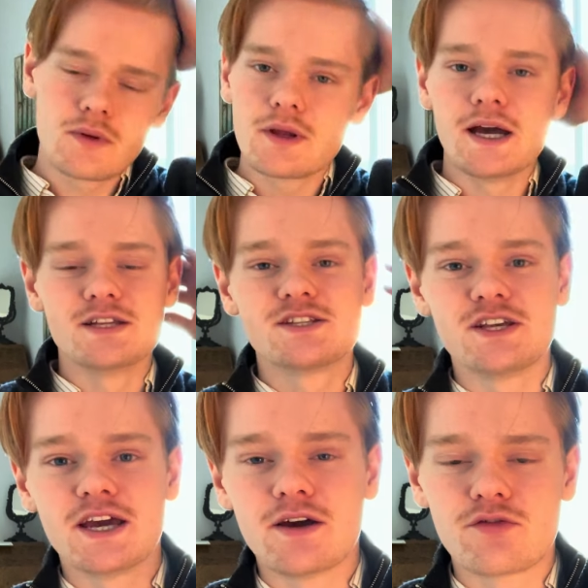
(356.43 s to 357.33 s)
and
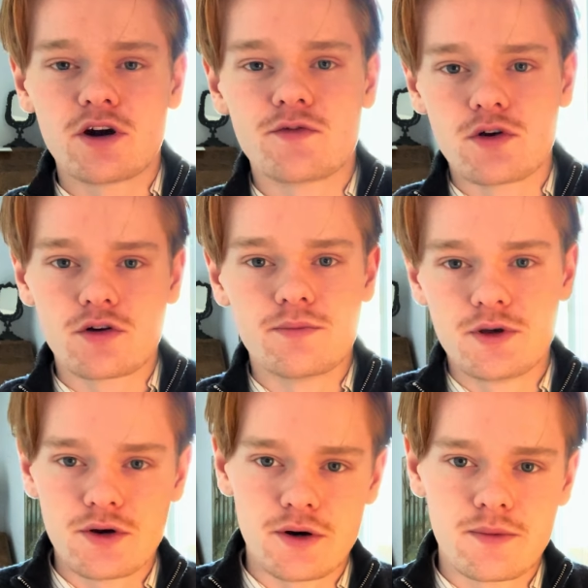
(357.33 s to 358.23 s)
sit in front of your
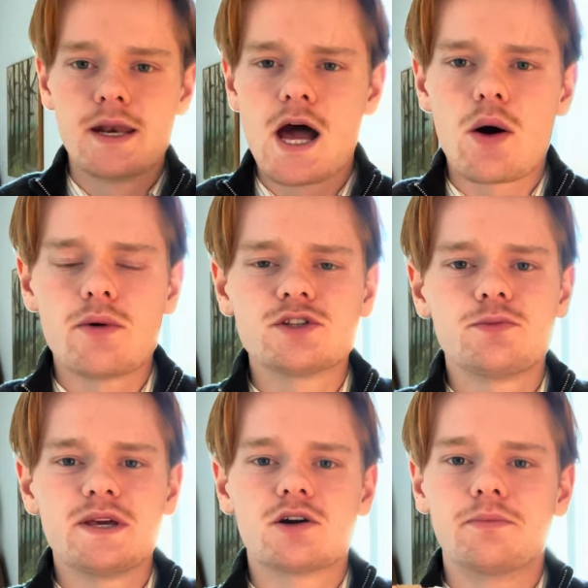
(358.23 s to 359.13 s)
computer. Now, I want to
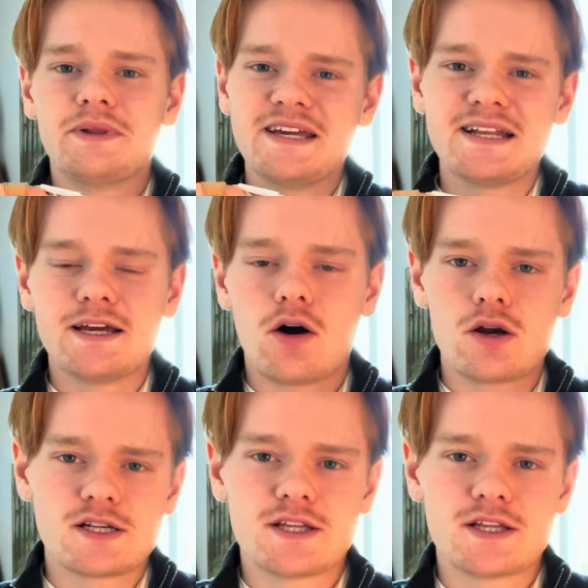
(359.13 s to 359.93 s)
be completely honest